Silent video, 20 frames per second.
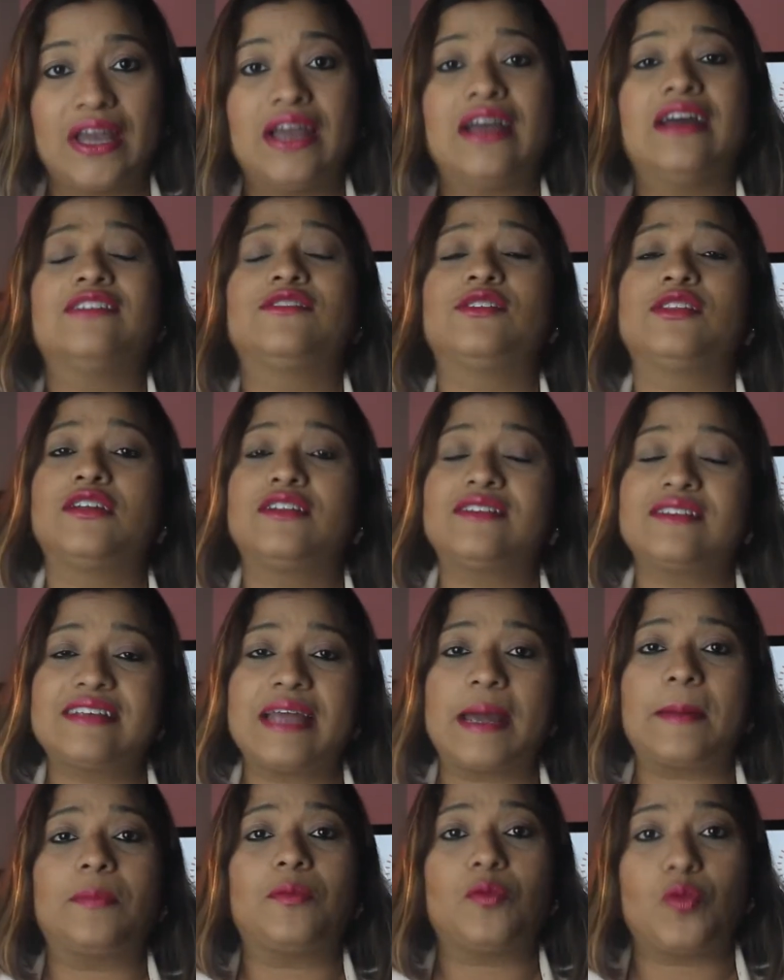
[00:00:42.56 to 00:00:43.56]
So the
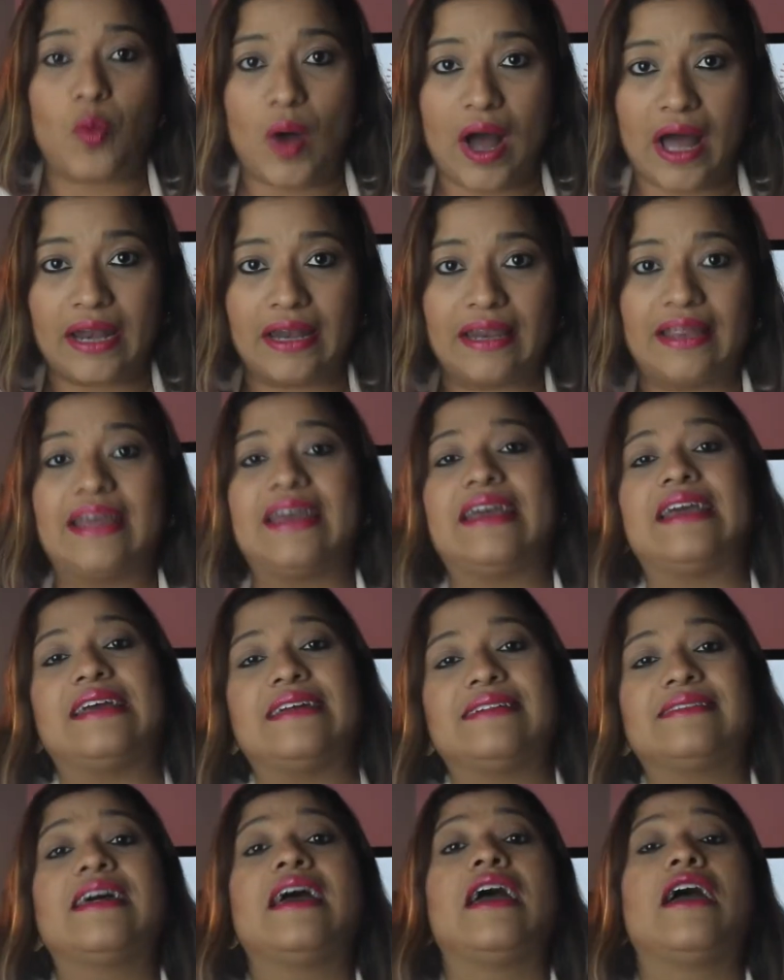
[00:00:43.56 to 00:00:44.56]
step one
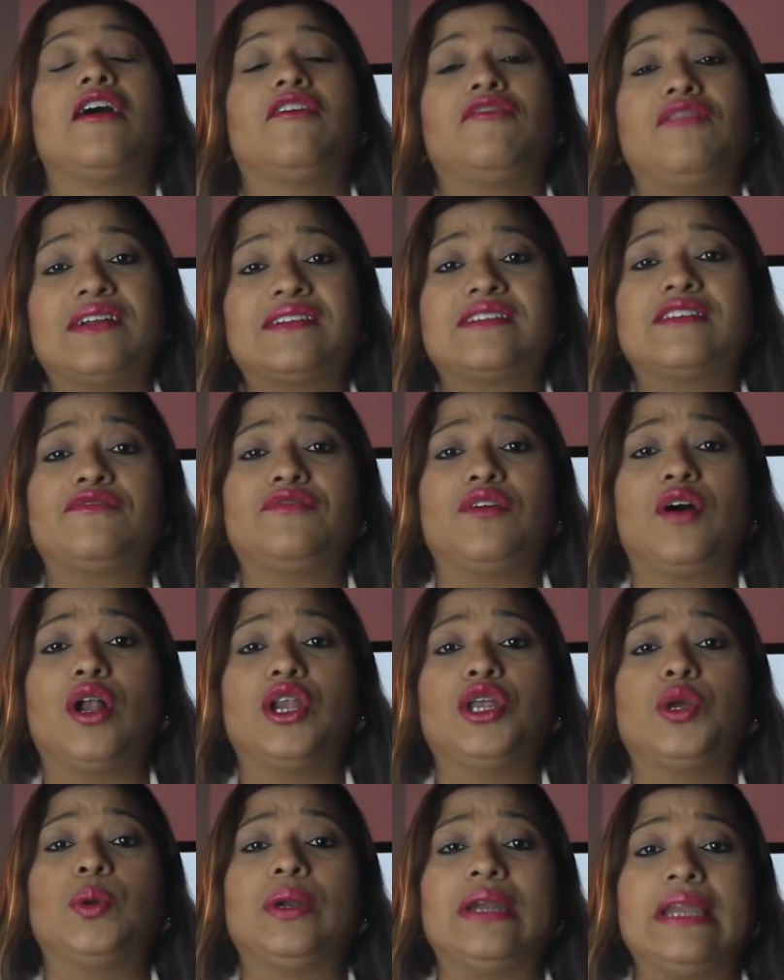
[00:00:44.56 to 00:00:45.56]
is, first of all,
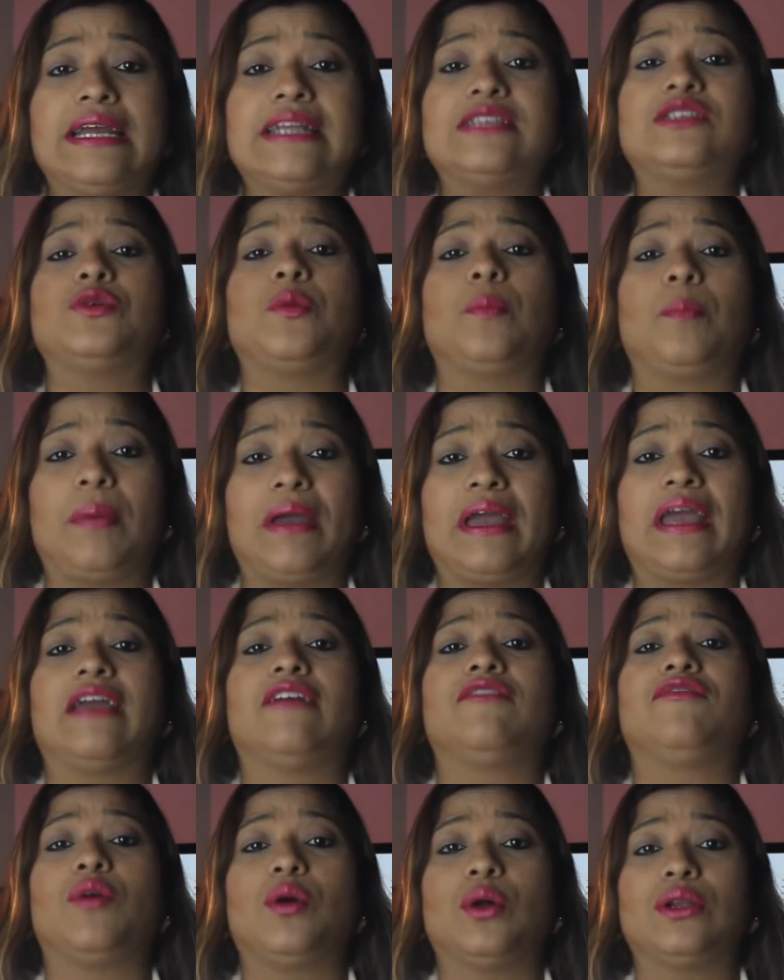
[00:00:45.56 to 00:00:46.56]
you need to pay
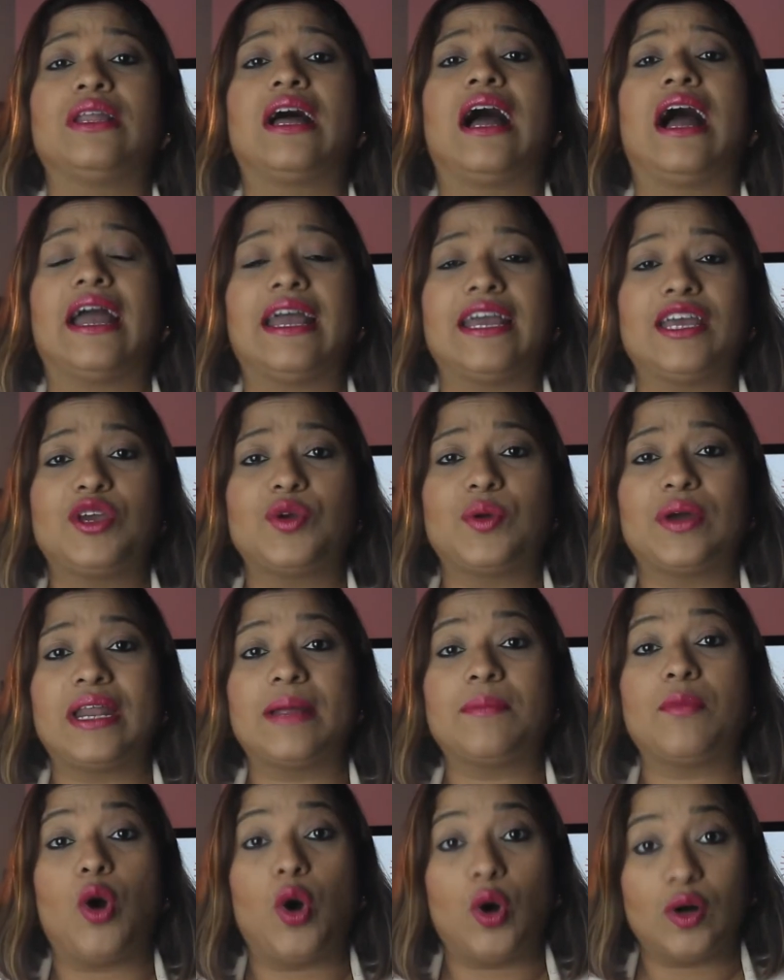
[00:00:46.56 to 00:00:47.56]
for the
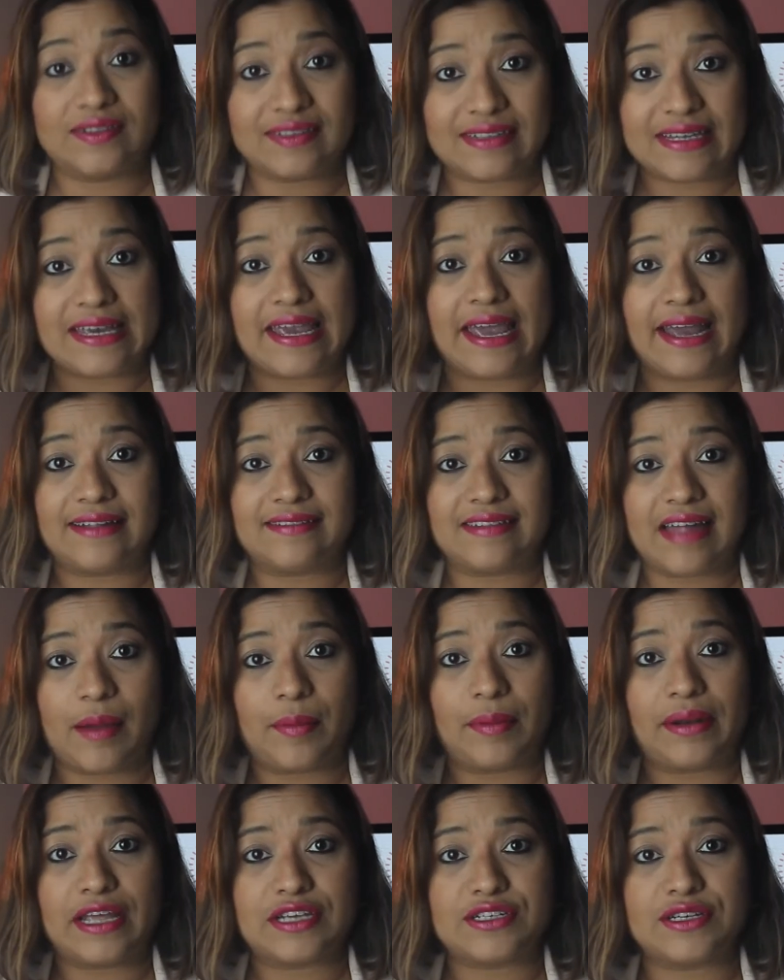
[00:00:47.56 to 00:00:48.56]
IQNM OSCE
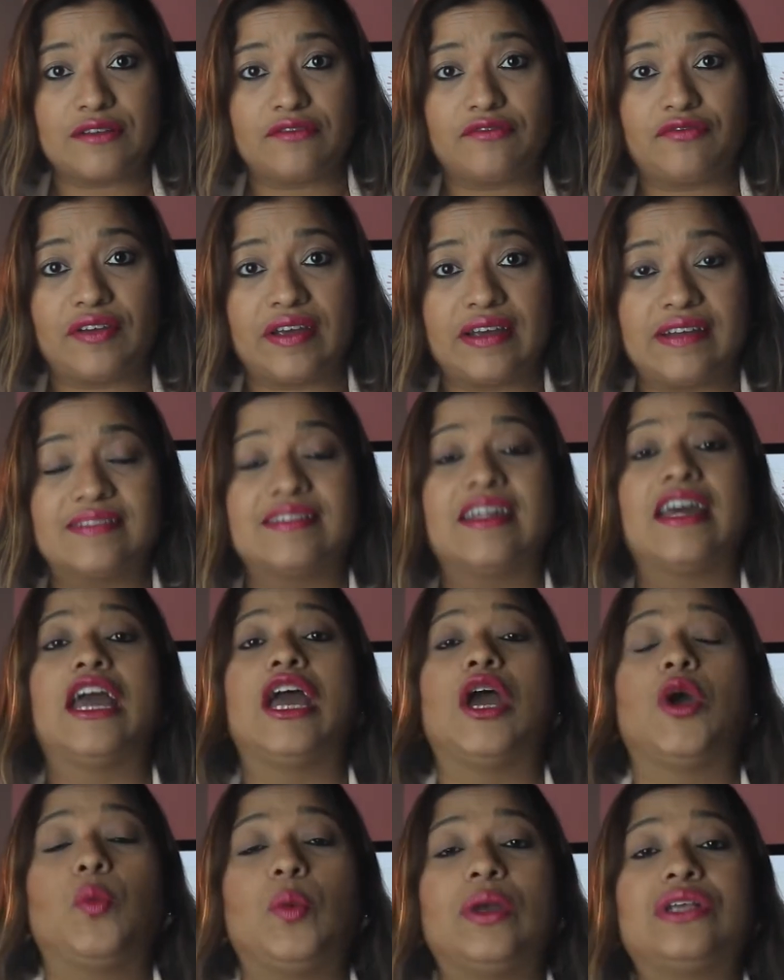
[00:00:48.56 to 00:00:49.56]
examination fees,
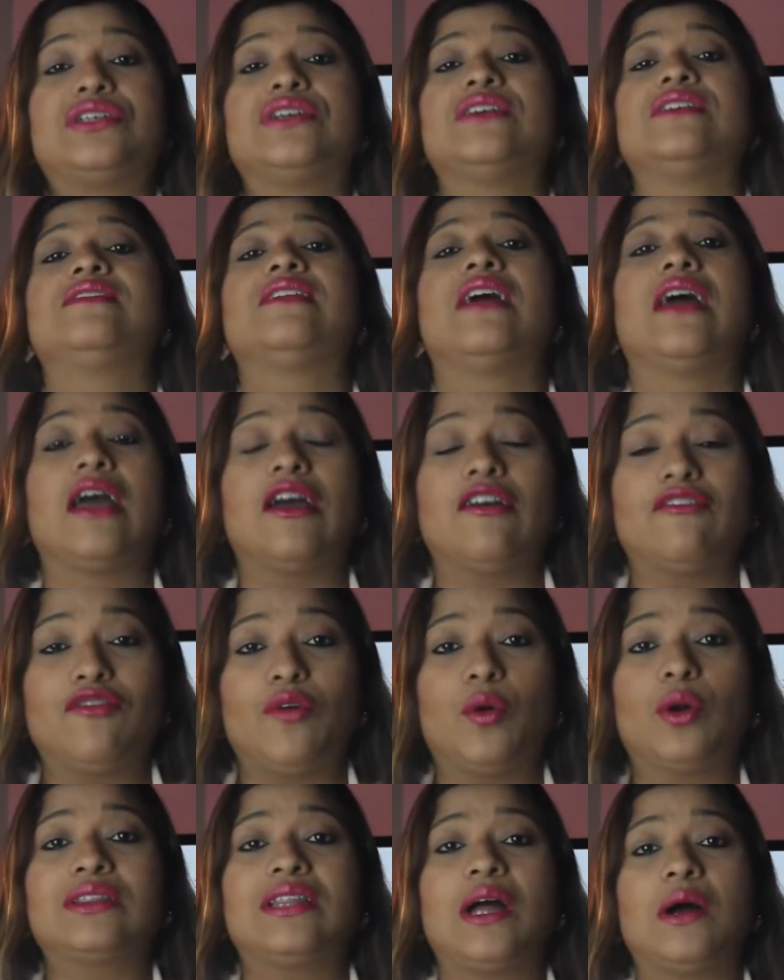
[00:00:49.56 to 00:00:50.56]
which is
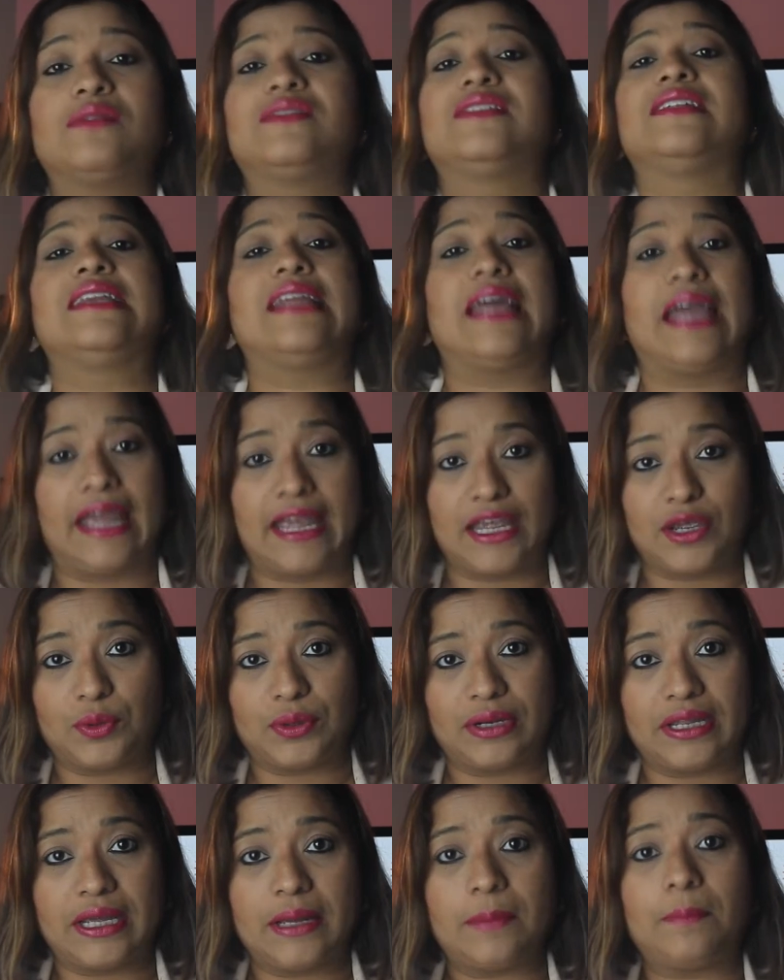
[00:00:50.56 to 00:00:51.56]
4,000
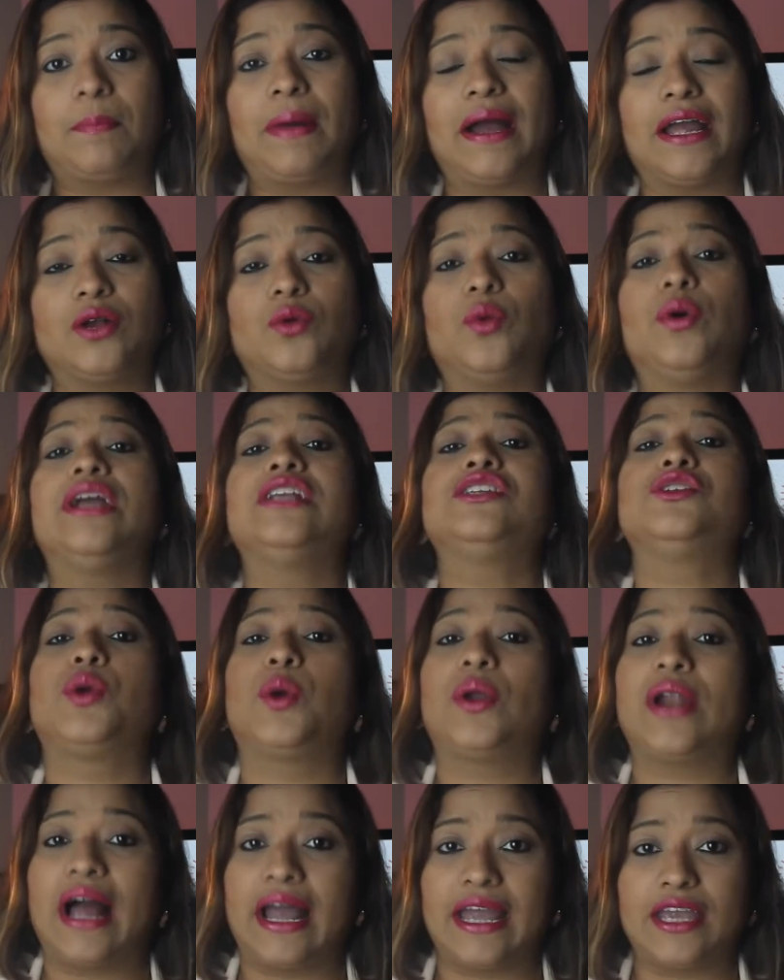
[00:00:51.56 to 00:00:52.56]
AUD, by going to your
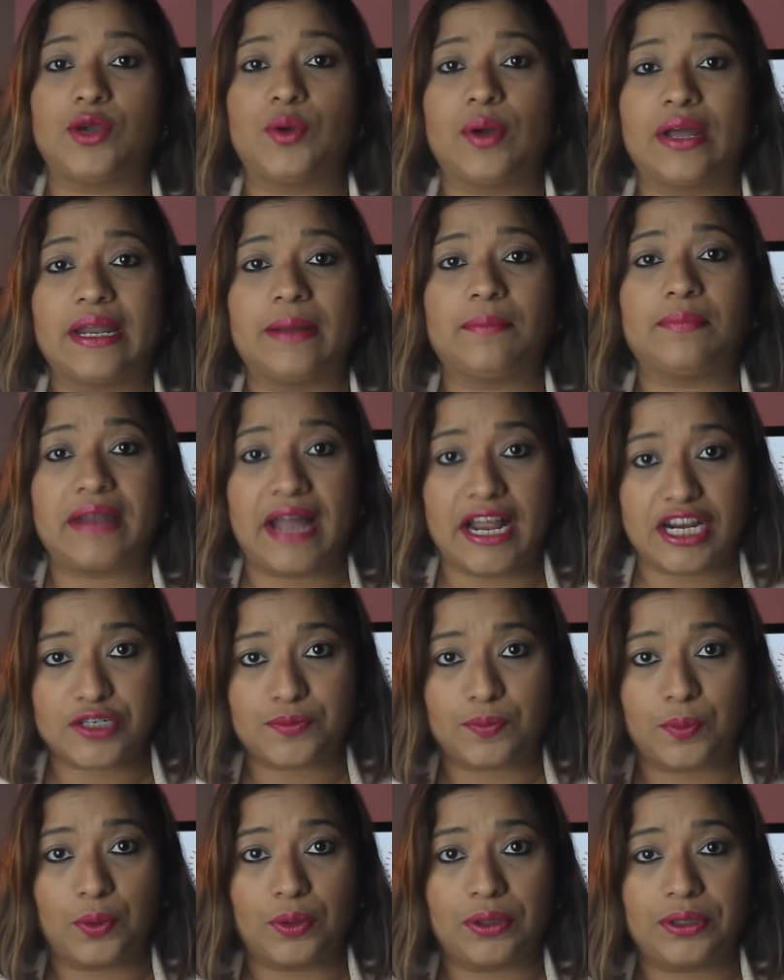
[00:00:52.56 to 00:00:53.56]
IQNM
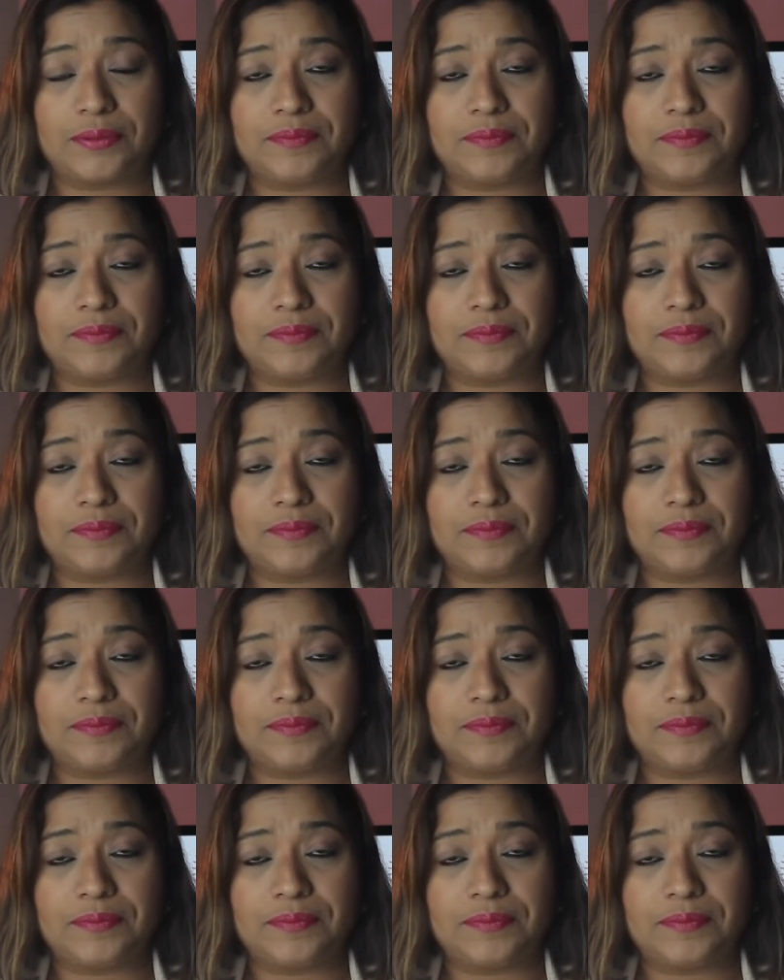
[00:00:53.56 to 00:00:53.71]
dashboard.